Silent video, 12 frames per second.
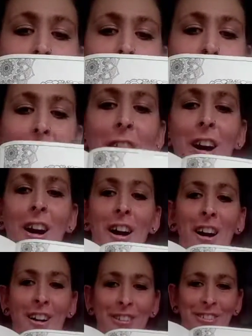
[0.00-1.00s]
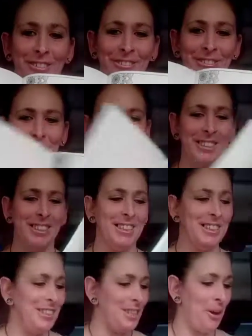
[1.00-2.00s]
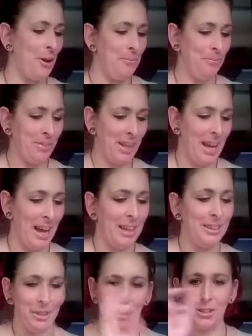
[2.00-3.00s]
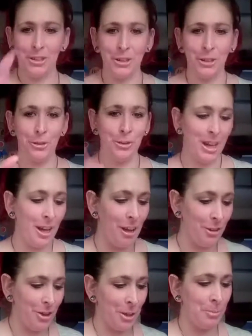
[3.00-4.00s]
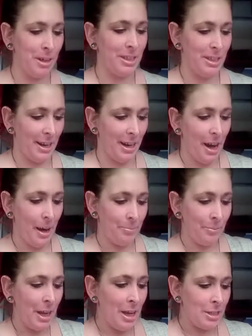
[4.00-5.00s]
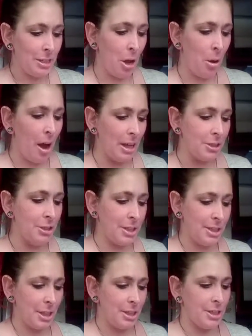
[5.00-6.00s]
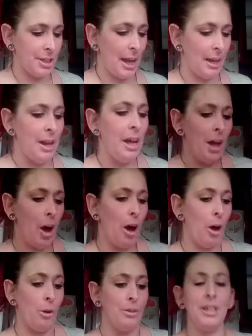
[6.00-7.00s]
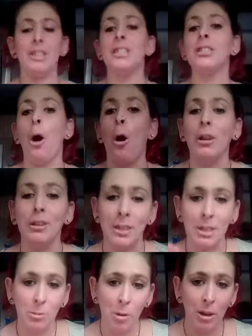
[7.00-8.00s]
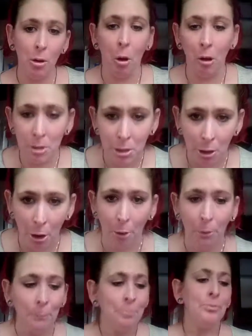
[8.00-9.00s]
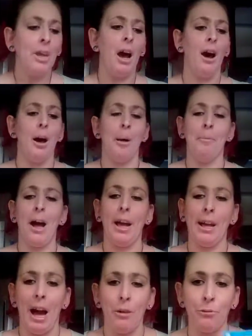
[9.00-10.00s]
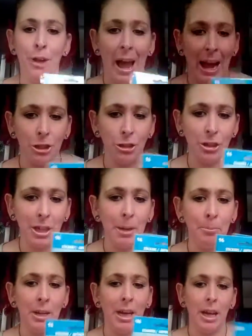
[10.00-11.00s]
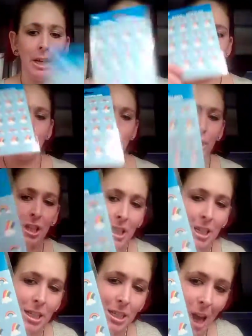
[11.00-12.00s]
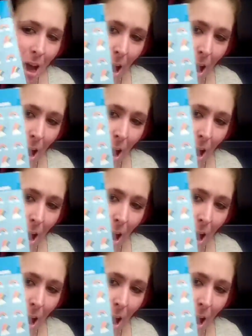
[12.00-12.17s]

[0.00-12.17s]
Ah. So, yeah, those are the three coloring books that I got. So, on to stickers again. Oh, this one also I got for Ashley, because she's, you